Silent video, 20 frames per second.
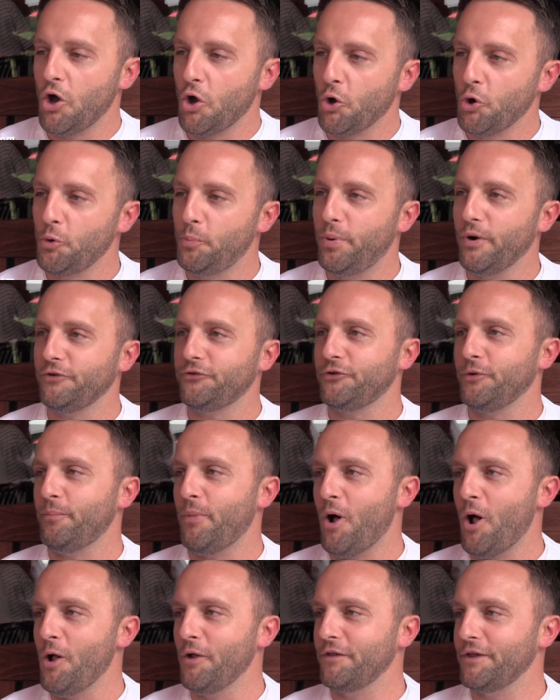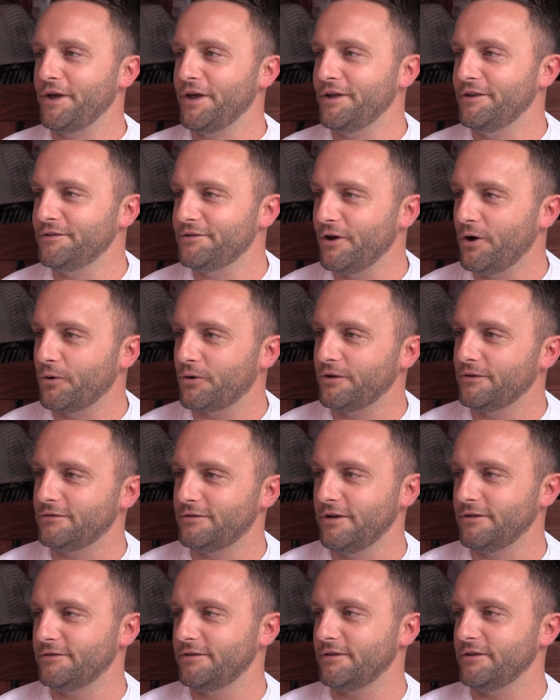Who puts the ball in the end zone
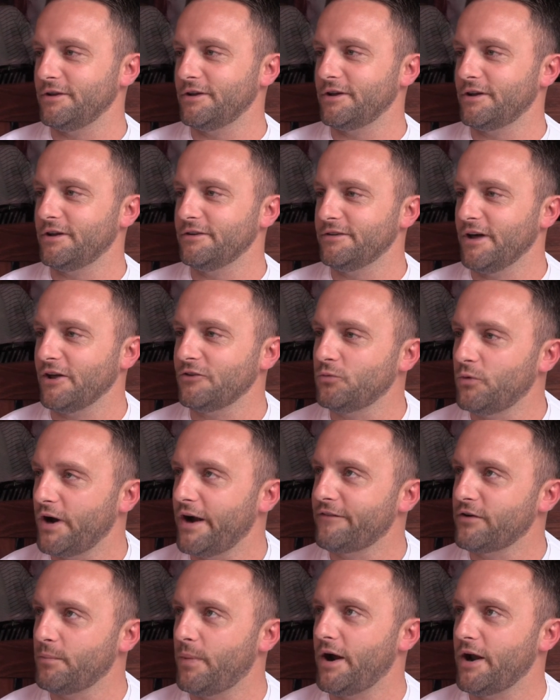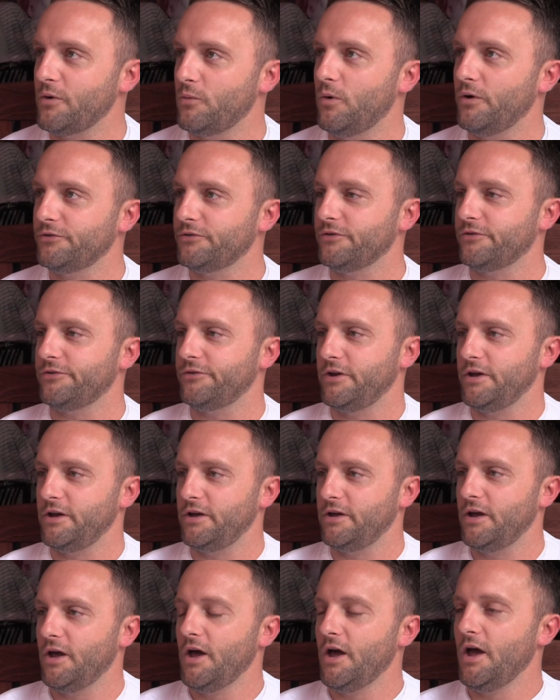consistently? Because that's what everybody wants to
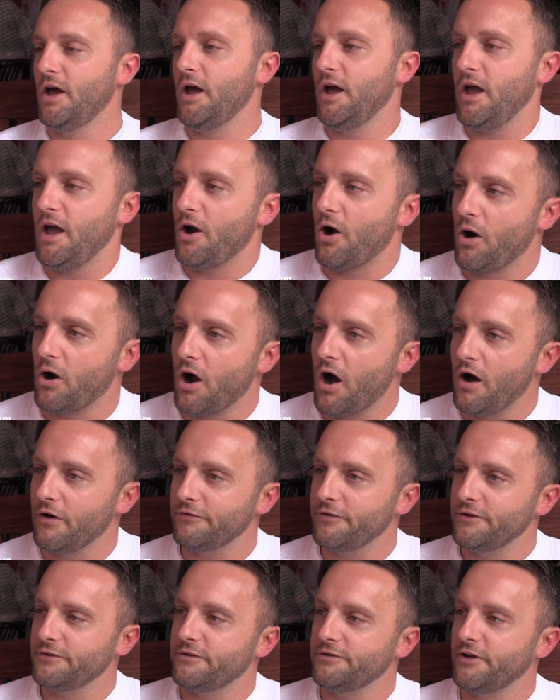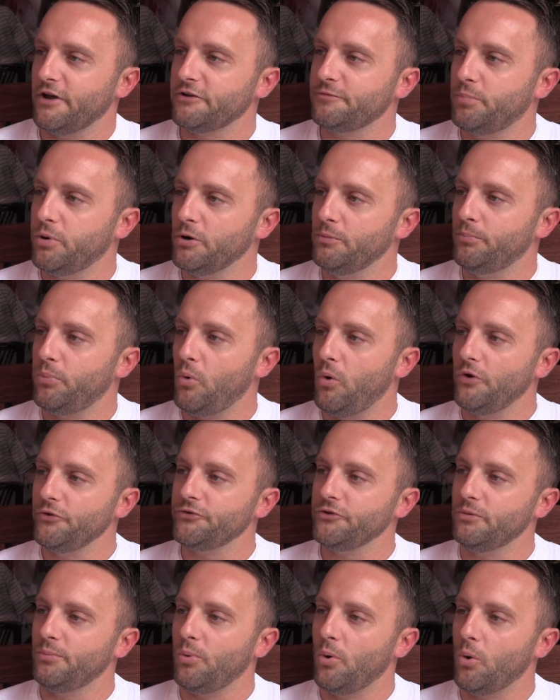see in our offense, is us putting
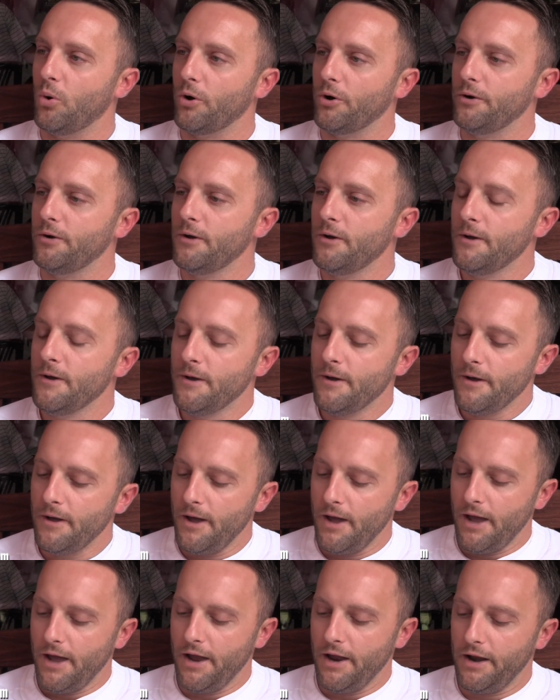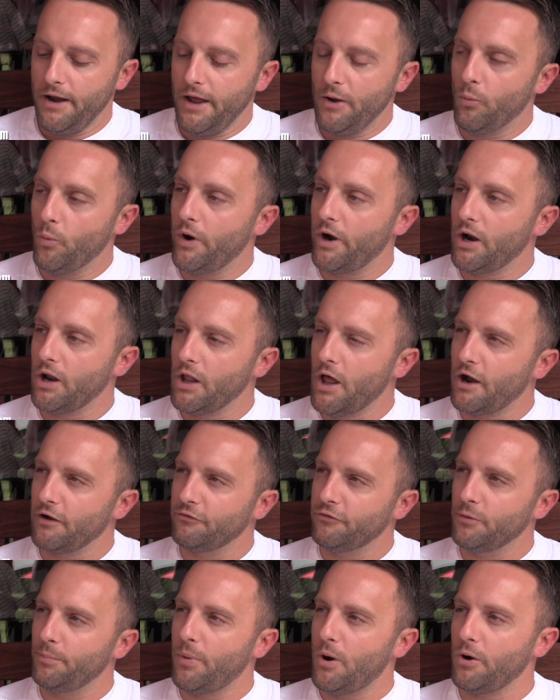points on the board and winning a lot
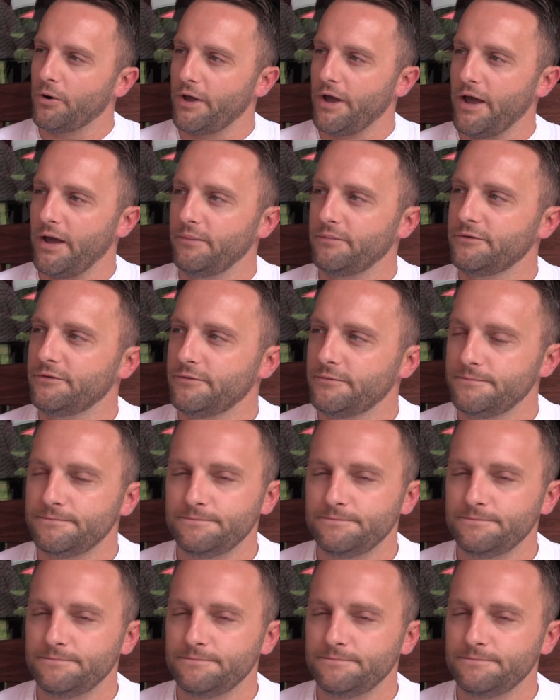of football games.